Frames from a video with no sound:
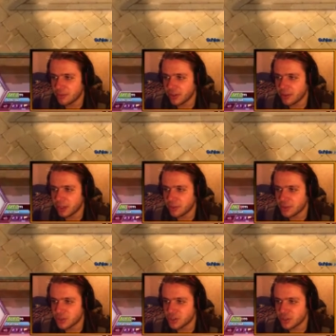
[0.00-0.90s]
very bad
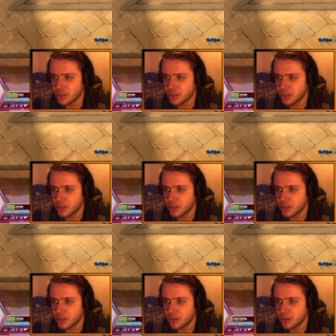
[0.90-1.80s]
position.
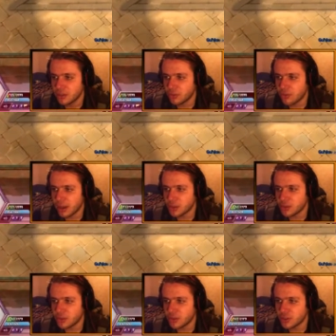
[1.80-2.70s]
Managed to
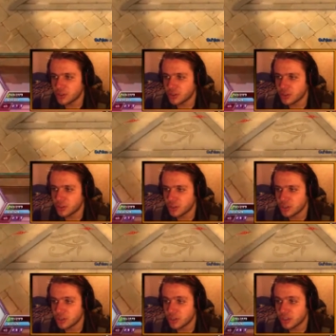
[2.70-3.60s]
finish
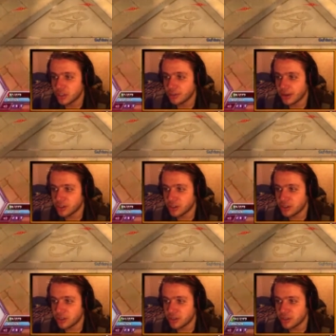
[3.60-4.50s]
him actually,